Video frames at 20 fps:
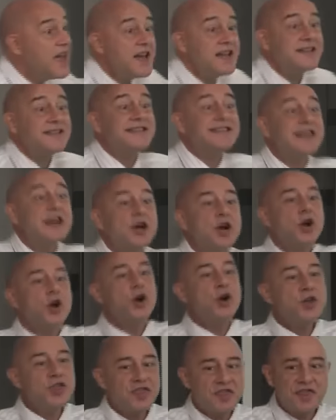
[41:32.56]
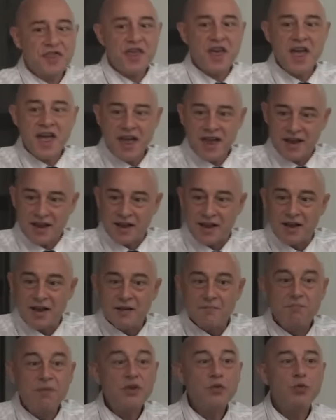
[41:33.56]
it's a good thing.
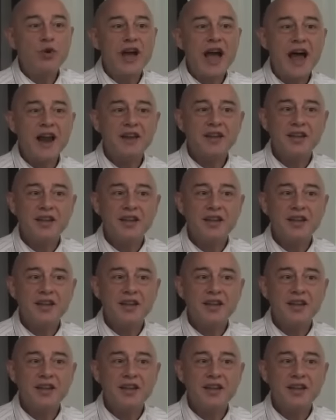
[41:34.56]
But we got to